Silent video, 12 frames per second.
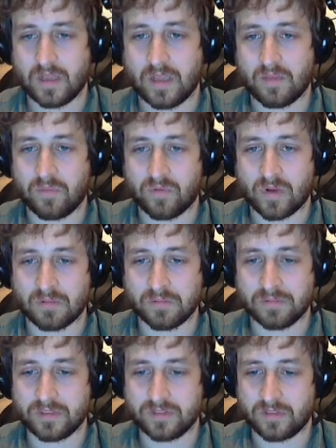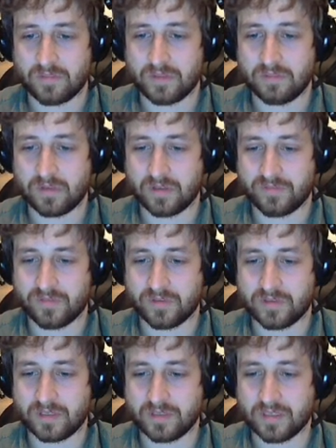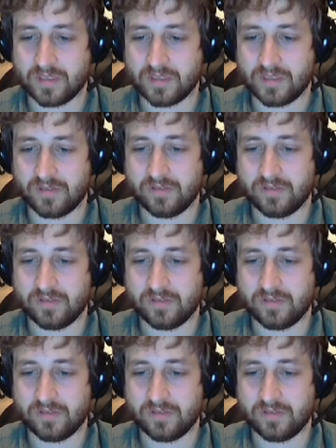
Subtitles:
Probably should have been one of the first things they did.